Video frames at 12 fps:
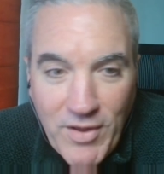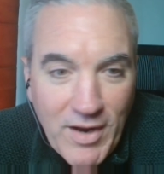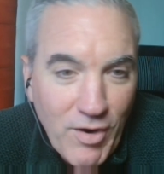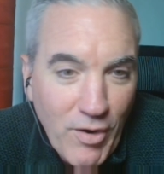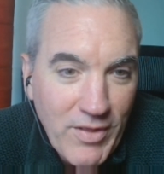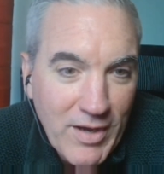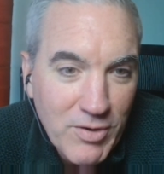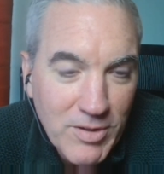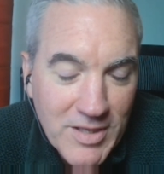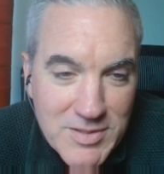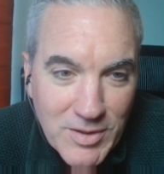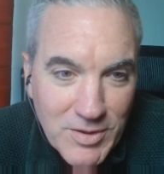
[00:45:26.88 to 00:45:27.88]
they good
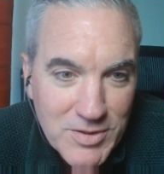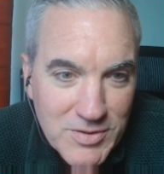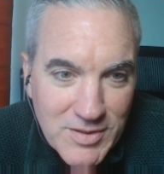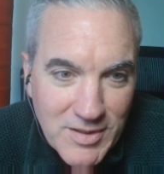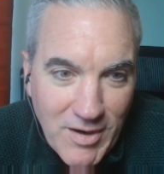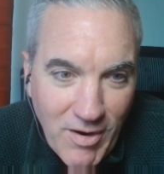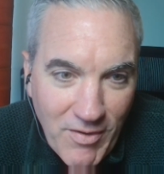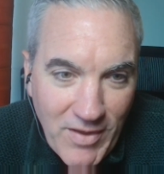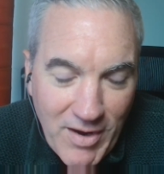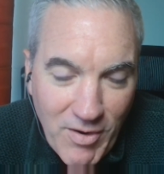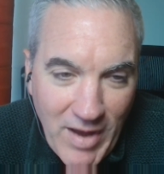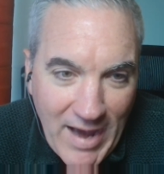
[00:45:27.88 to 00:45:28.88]
listeners? Are
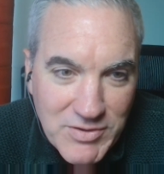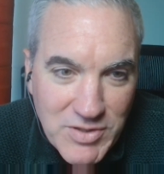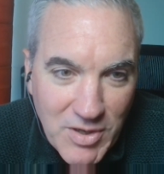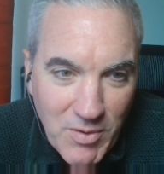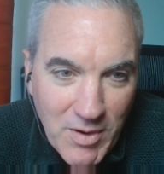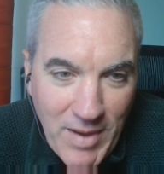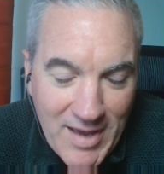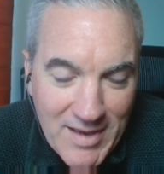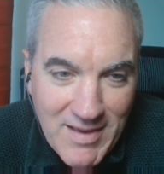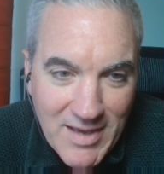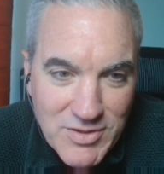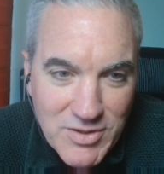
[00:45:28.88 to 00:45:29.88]
they actually going to pay
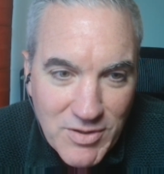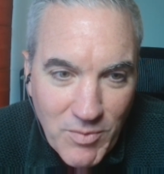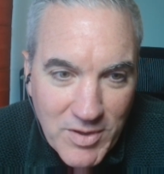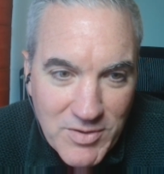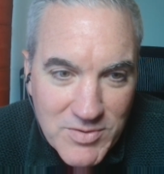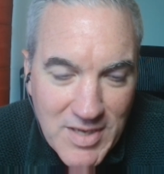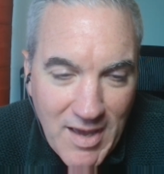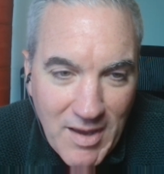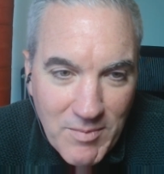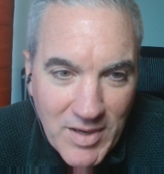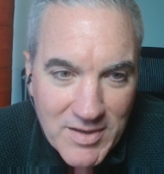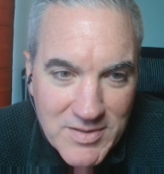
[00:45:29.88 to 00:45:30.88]
attention to what you
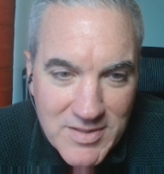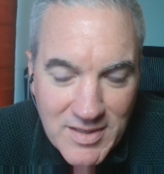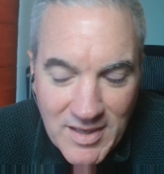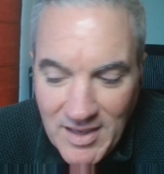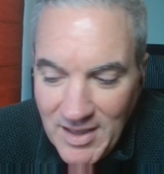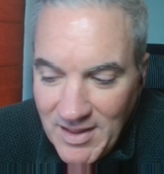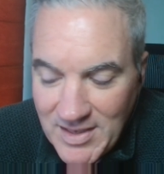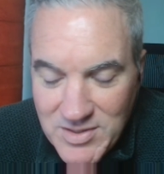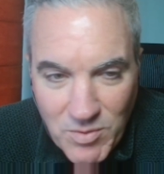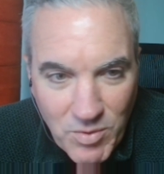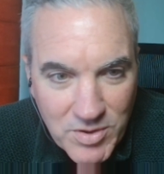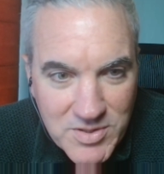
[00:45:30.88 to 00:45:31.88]
say? Because that's
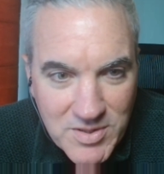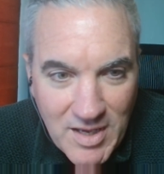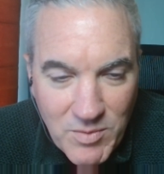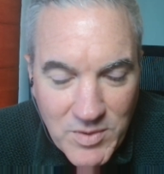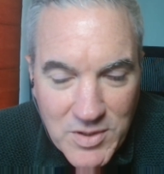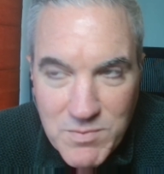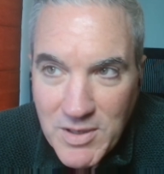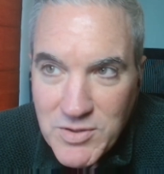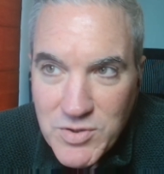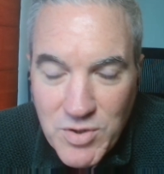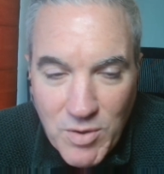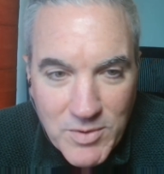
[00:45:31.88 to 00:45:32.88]
the worst thing when you spend
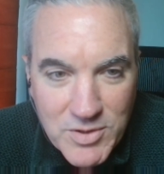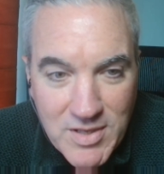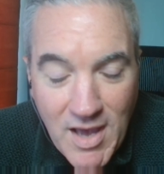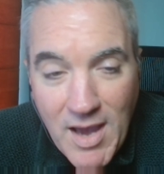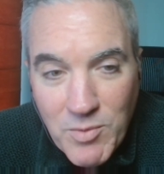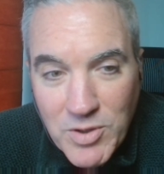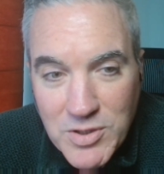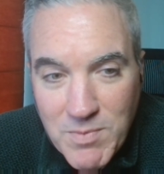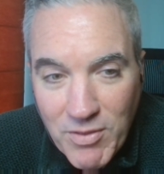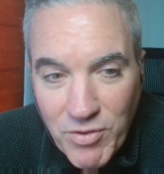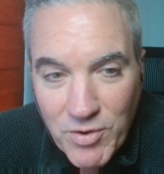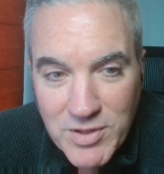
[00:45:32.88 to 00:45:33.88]
so much time, when you
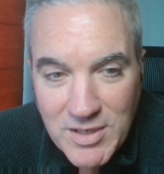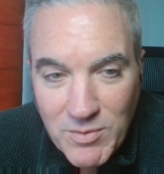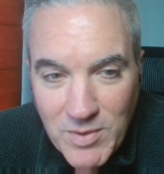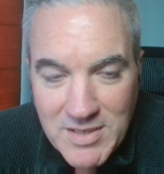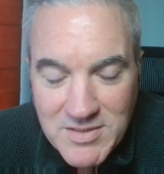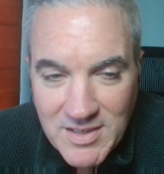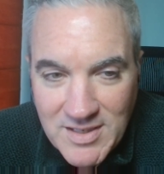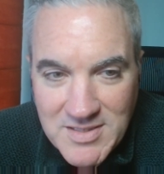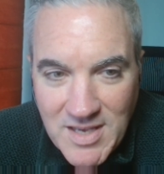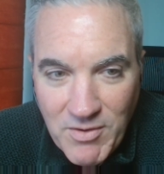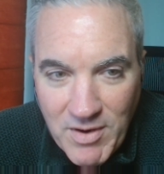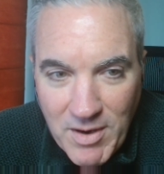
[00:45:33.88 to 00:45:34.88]
spend 13 weeks in an
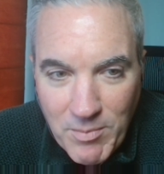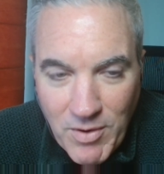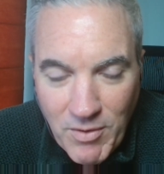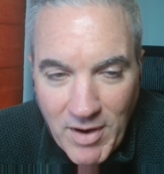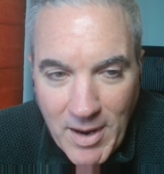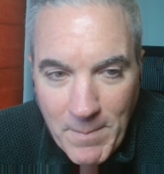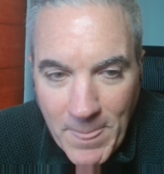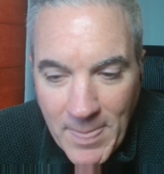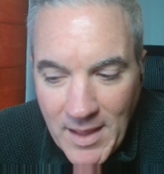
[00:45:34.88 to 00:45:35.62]
accelerator program,